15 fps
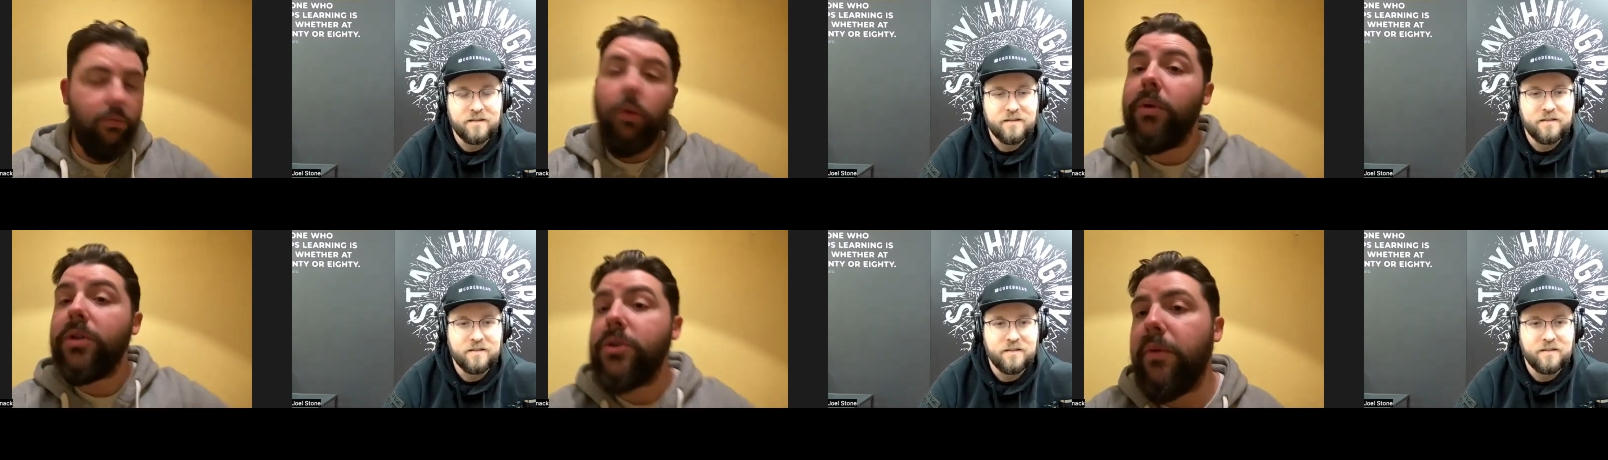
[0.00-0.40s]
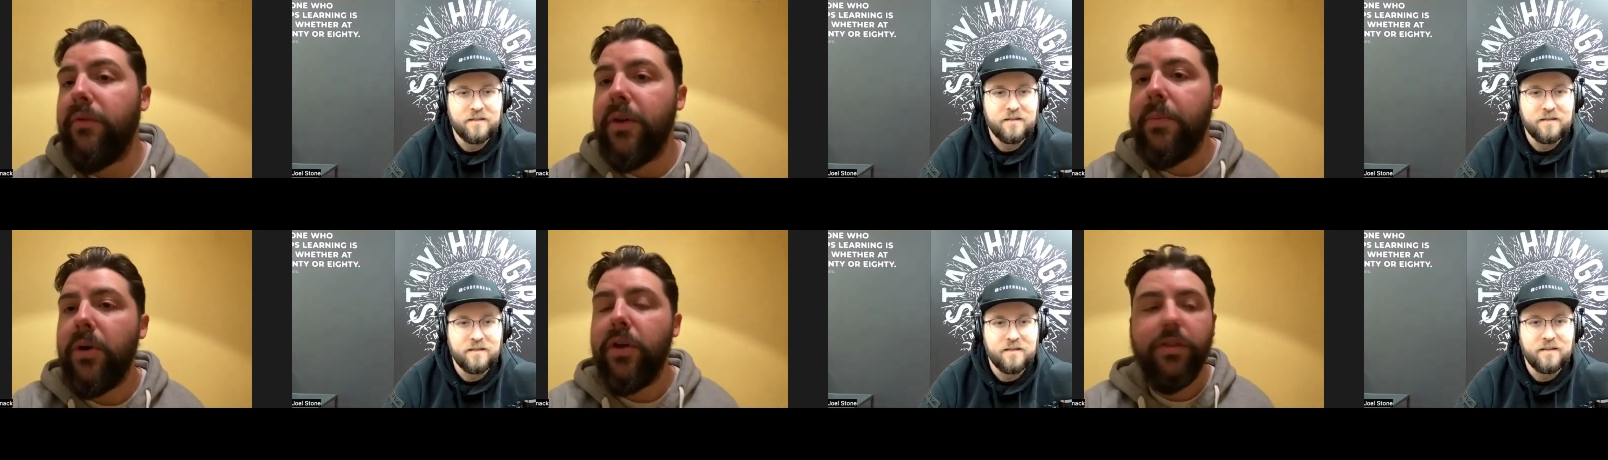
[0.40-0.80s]
Speaker 1: or what do you want for
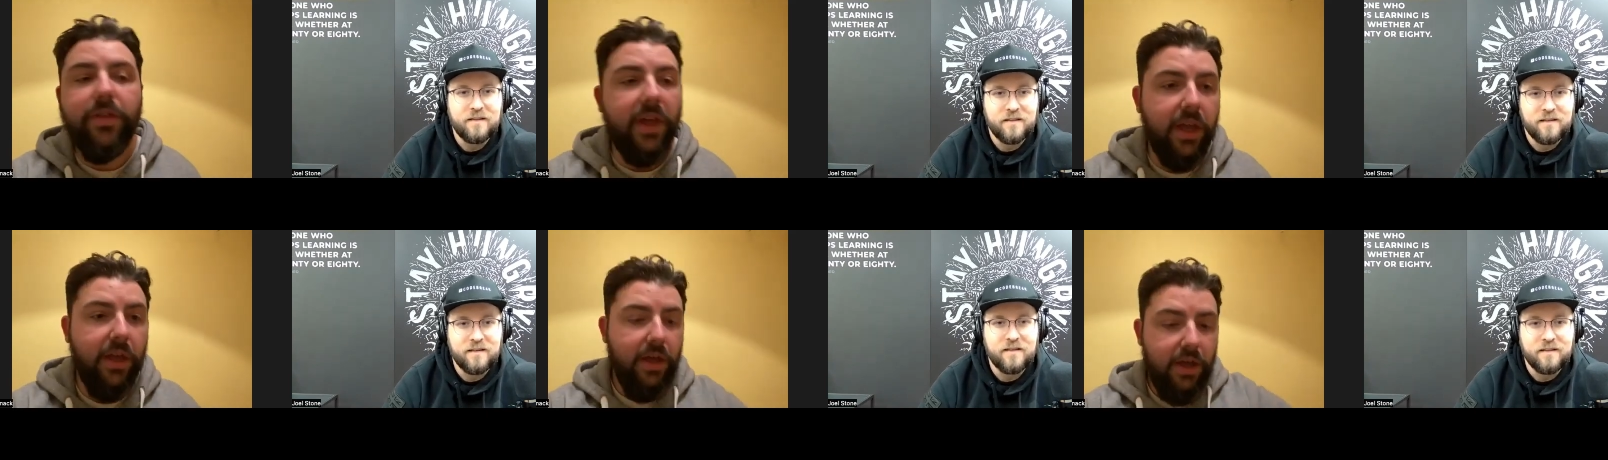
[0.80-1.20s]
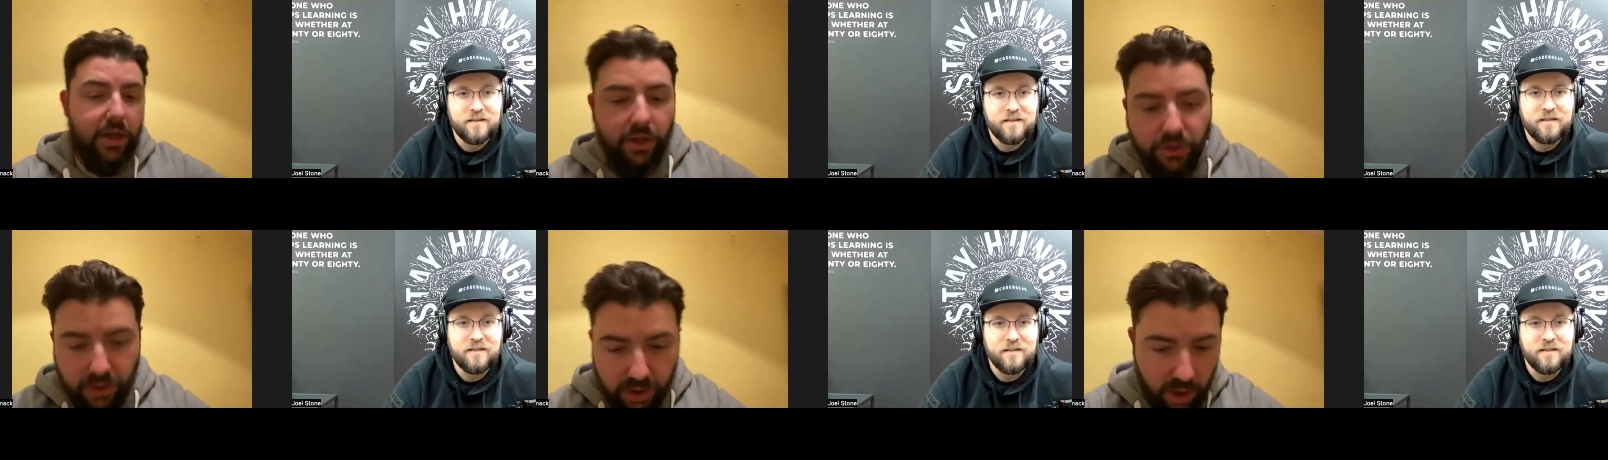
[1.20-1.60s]
your birthday?
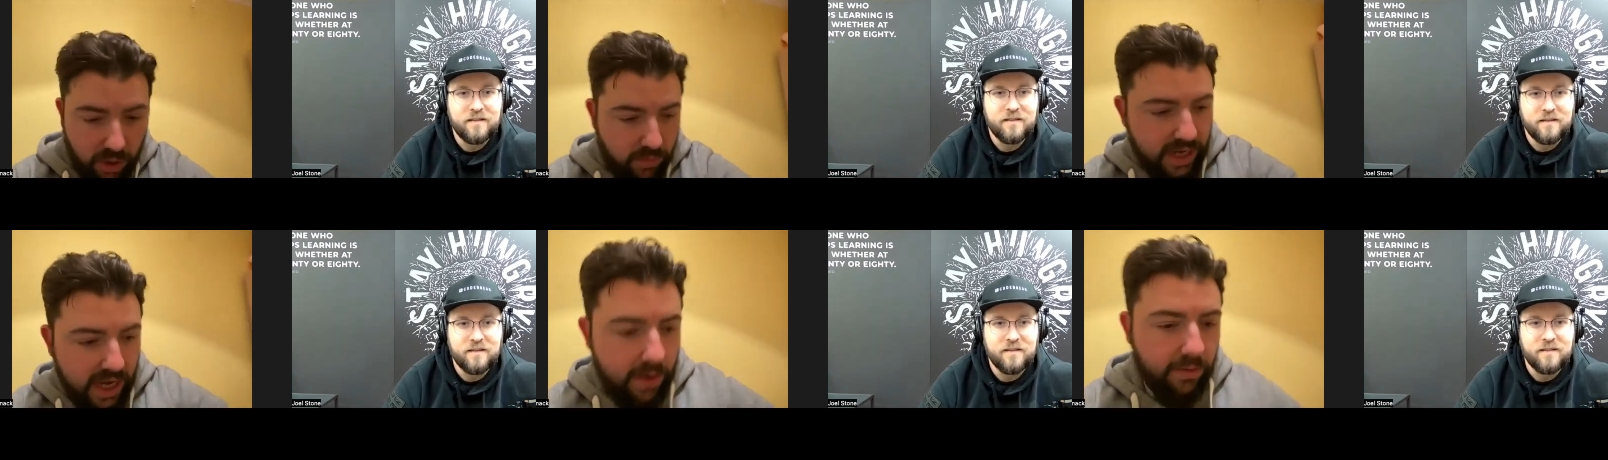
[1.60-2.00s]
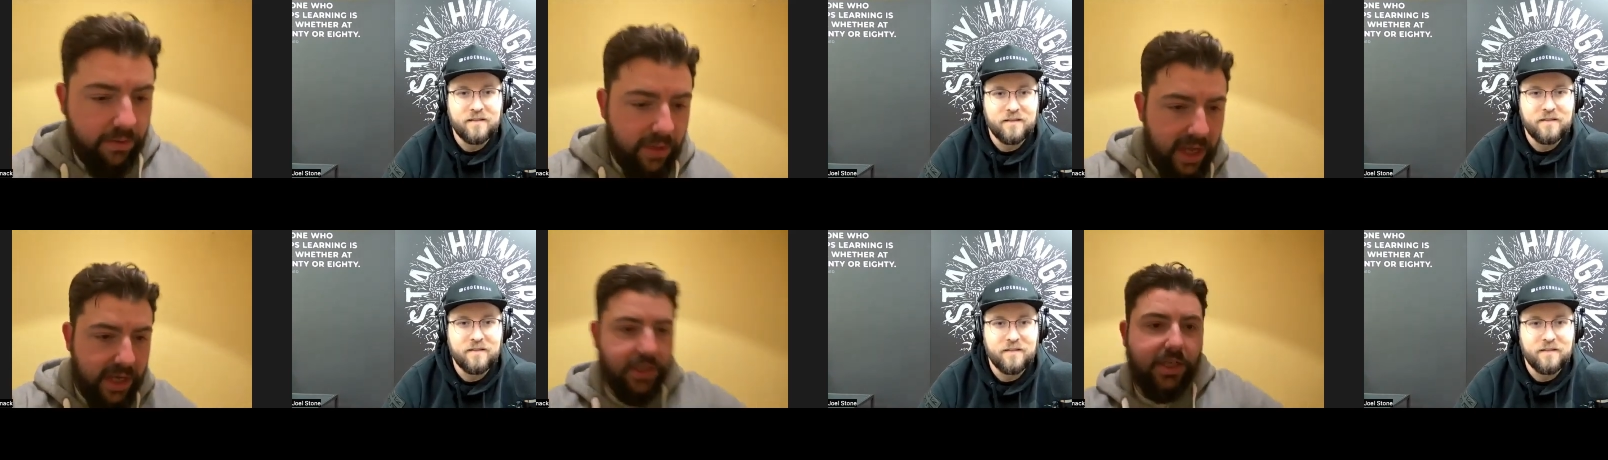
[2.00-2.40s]
You just go down
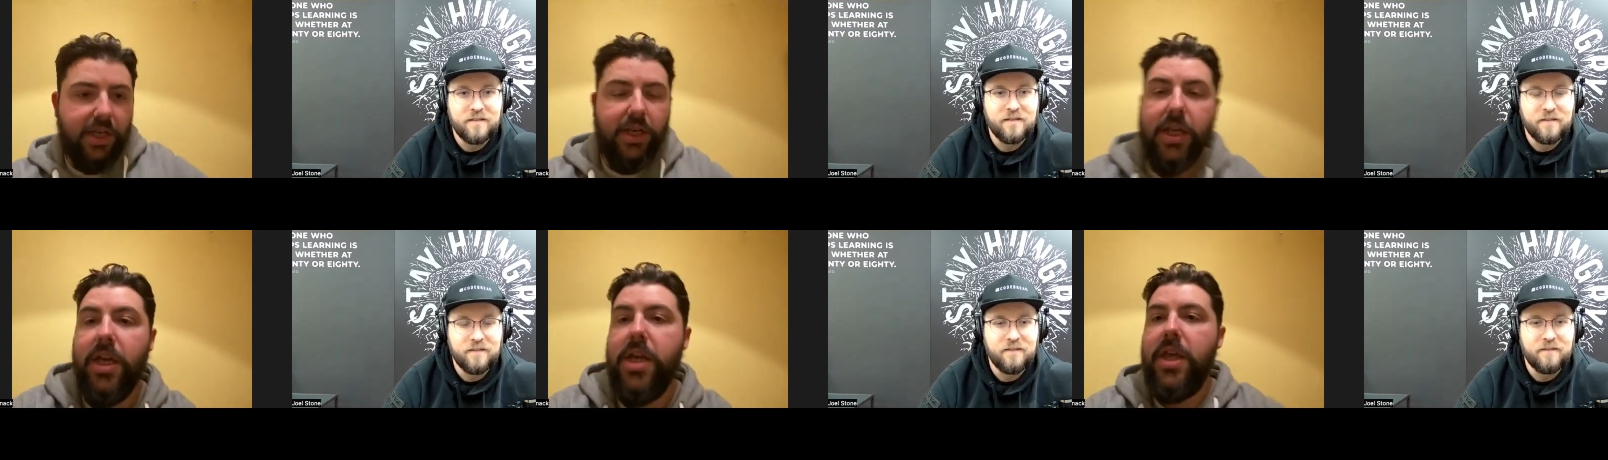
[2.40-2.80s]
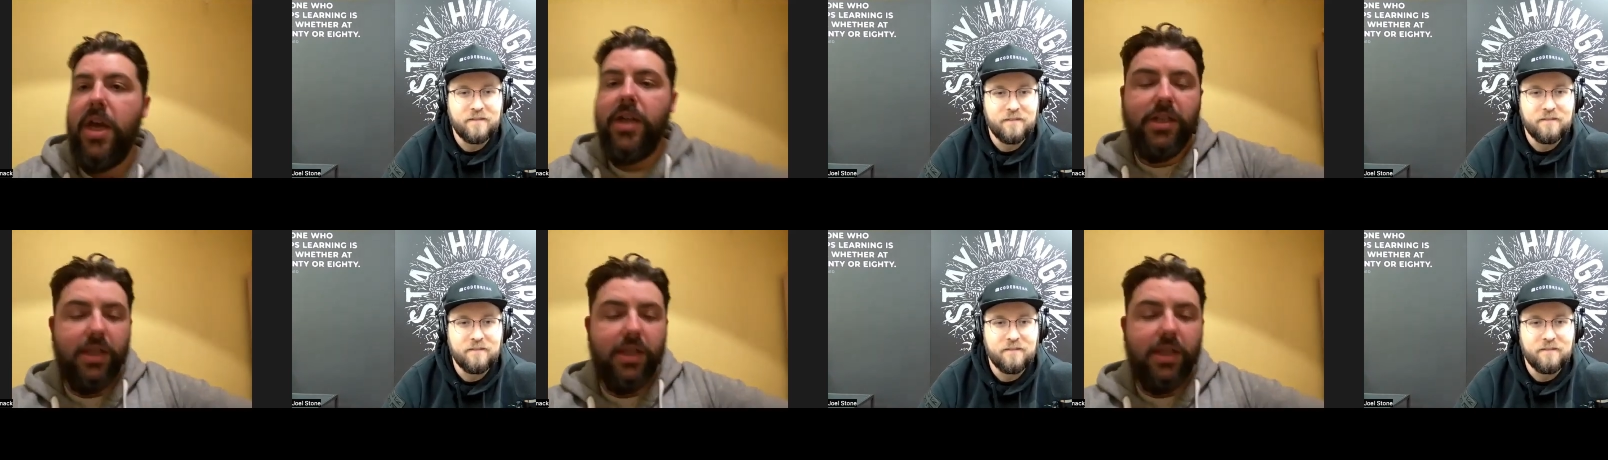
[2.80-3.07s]
that CD, that